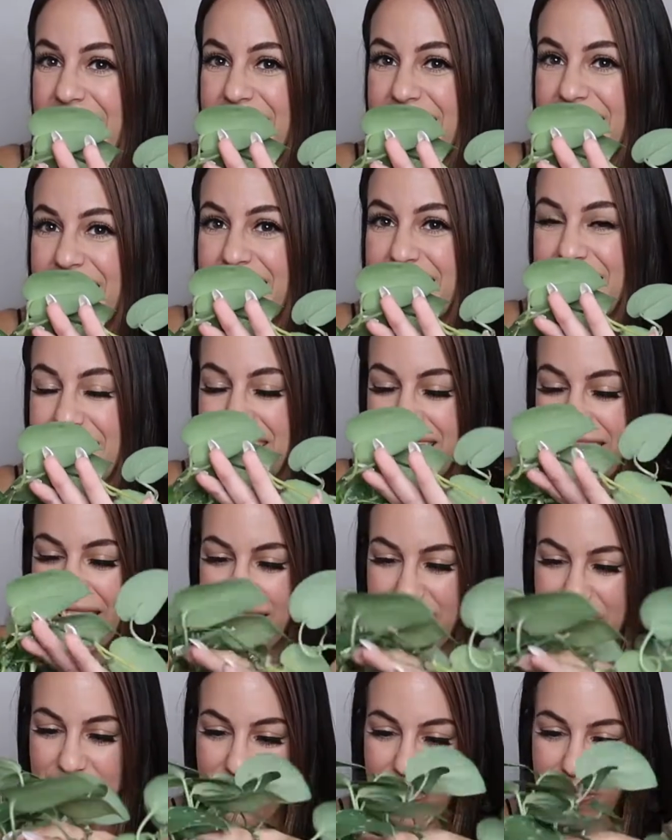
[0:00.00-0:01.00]
that needed
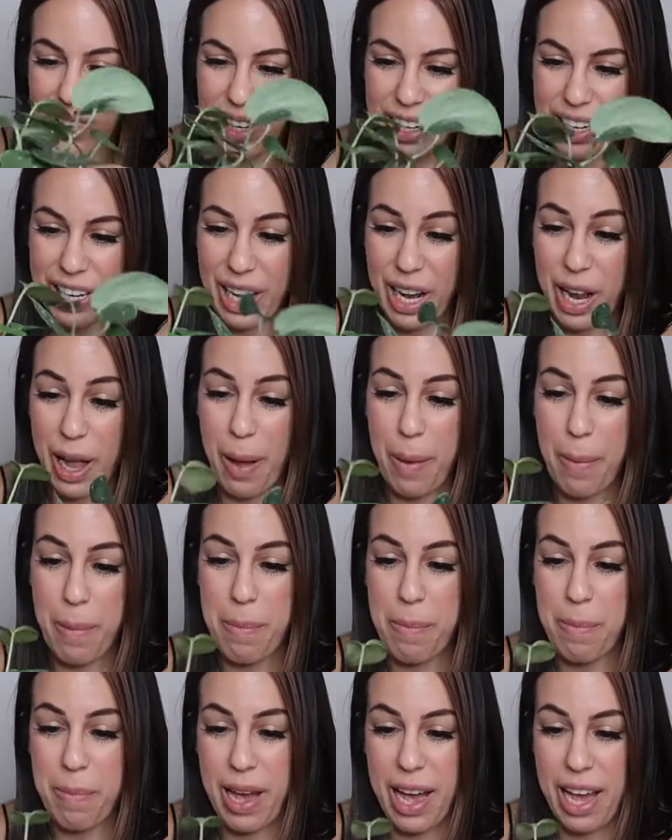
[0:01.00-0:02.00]
up potting
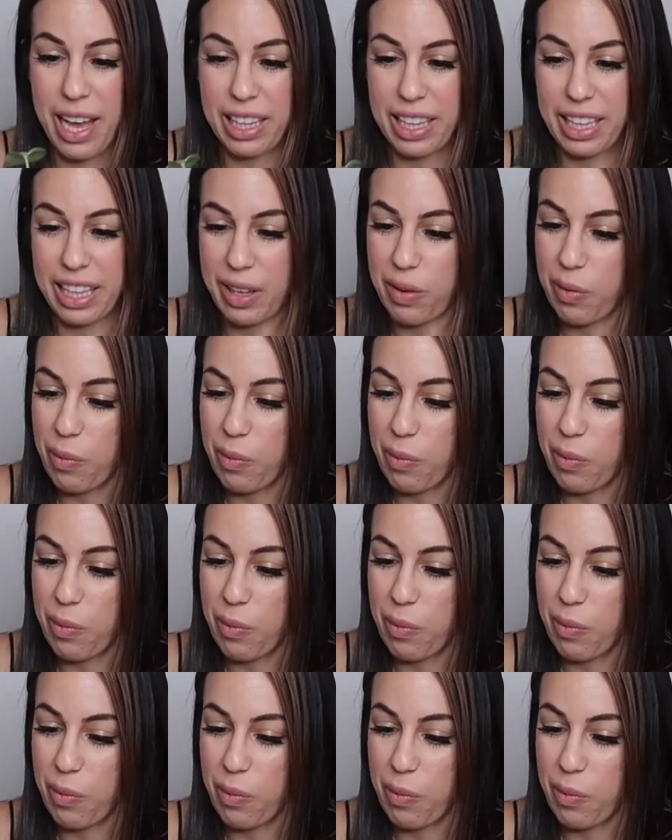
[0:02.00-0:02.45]
badly.